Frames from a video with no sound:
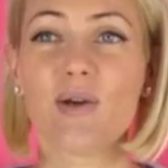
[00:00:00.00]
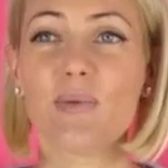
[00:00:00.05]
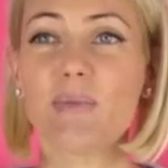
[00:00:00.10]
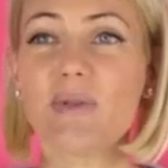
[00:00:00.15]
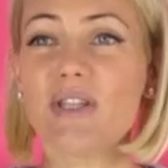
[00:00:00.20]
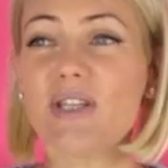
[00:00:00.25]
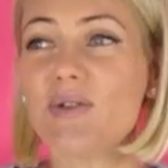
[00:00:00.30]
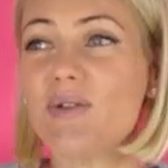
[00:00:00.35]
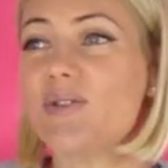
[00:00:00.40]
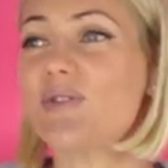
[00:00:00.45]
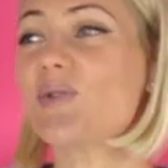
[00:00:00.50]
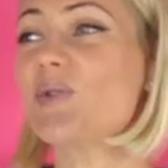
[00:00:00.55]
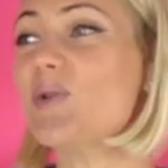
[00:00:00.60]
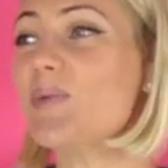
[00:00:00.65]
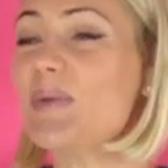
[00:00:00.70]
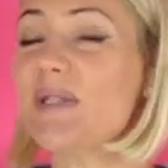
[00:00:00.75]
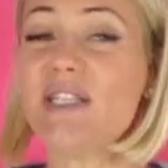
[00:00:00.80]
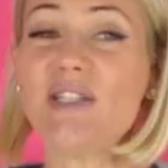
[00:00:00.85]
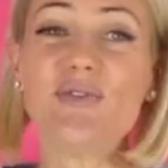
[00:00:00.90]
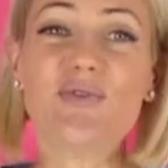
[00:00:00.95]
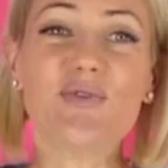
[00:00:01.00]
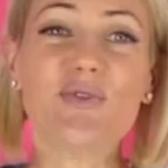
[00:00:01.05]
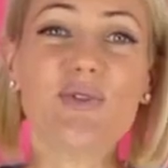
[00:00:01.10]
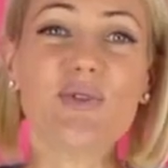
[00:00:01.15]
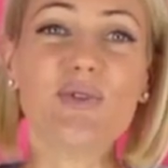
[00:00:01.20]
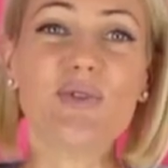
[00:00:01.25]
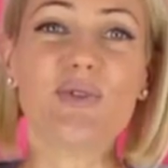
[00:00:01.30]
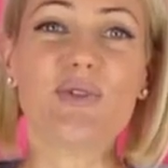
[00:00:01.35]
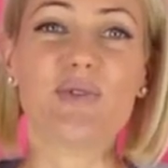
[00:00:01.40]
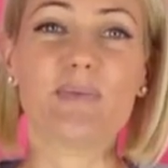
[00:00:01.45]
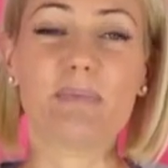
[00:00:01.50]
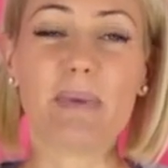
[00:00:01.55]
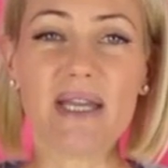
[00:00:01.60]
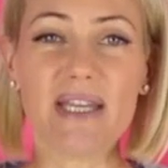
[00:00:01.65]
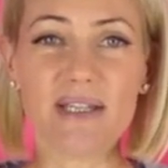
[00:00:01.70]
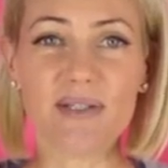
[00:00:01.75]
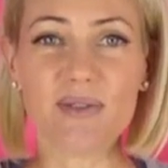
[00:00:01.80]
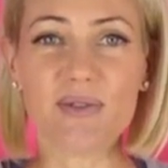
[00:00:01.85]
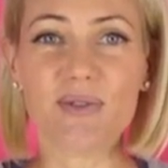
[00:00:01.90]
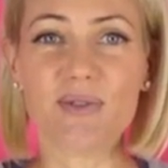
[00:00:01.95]
But there are so many foods,
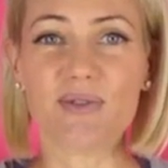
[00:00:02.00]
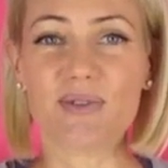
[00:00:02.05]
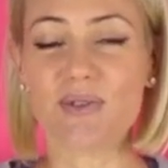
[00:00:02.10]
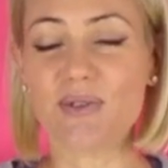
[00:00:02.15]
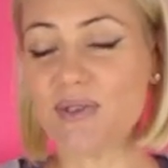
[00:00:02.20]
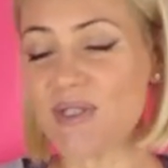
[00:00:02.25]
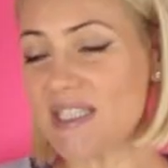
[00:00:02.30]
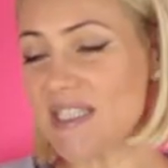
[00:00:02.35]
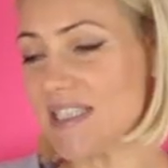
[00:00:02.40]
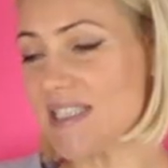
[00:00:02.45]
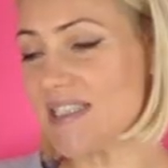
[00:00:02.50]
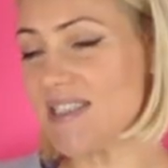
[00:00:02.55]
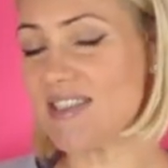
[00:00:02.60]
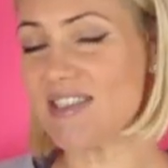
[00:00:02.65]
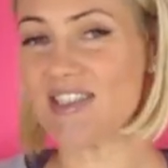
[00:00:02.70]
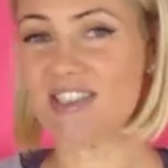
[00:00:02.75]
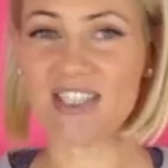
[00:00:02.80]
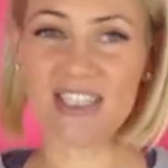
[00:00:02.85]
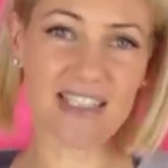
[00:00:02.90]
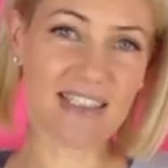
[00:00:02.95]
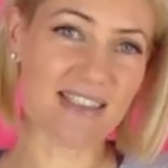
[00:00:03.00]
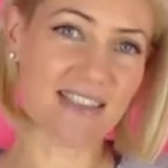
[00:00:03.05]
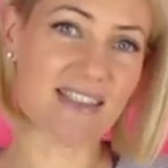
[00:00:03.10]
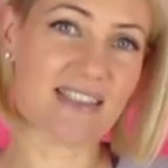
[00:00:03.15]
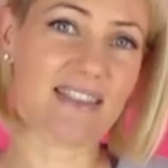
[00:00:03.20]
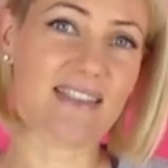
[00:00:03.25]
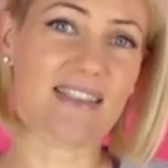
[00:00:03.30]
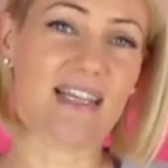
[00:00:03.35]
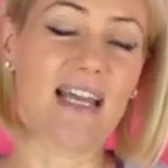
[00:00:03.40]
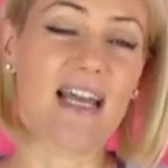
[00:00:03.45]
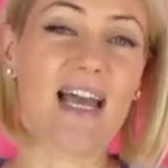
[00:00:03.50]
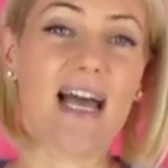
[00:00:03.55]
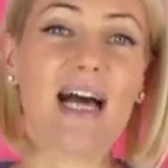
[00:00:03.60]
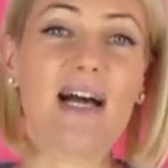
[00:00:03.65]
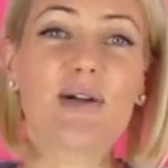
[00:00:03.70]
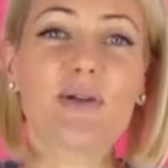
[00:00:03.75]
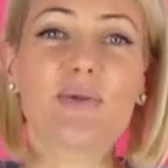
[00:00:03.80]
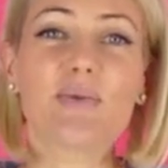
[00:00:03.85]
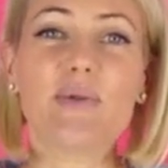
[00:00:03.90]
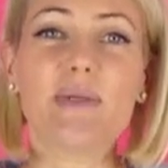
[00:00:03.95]
bagels, cookies, cheeses. How
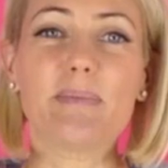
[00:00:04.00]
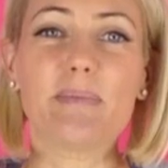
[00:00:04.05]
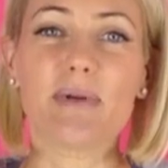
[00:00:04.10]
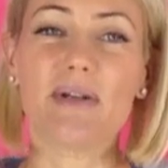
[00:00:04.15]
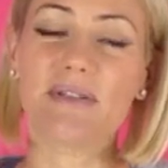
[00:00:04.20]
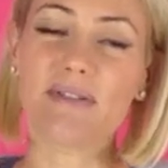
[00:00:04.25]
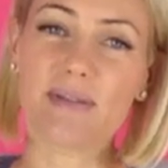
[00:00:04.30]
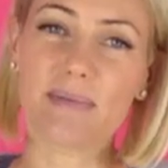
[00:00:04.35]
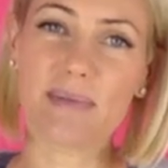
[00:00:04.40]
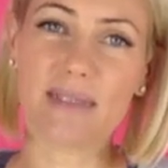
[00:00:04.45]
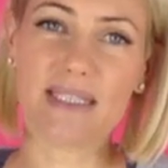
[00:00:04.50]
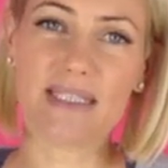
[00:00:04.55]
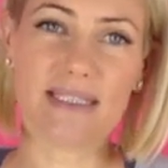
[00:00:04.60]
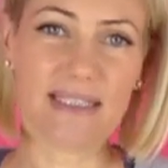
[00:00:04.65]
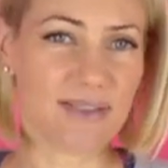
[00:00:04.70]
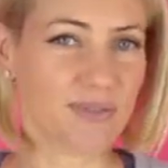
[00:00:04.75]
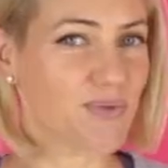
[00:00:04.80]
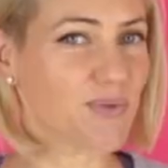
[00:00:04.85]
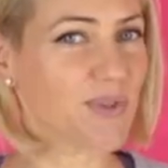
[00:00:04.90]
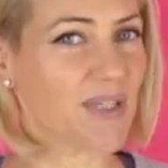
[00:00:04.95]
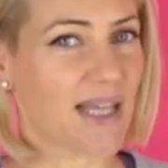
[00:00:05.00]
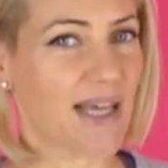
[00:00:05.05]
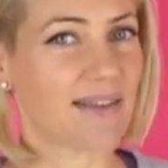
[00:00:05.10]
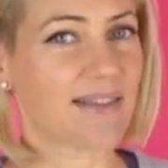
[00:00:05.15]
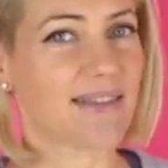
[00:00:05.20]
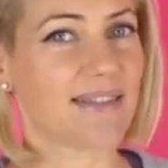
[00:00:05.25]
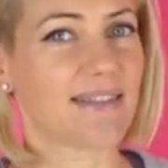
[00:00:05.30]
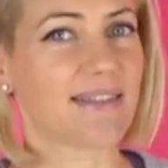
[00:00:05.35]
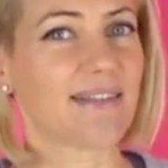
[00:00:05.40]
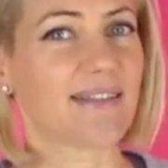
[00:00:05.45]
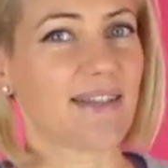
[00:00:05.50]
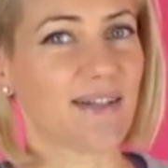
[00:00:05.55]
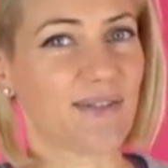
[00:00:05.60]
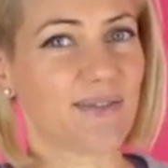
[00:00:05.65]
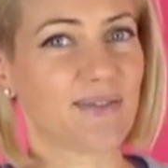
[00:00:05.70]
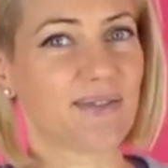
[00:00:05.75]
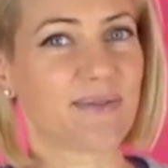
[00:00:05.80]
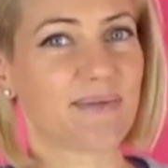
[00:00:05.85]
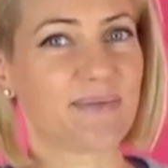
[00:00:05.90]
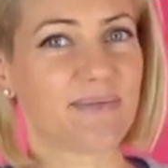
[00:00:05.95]
could we possibly live without this
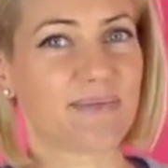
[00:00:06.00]
stuff?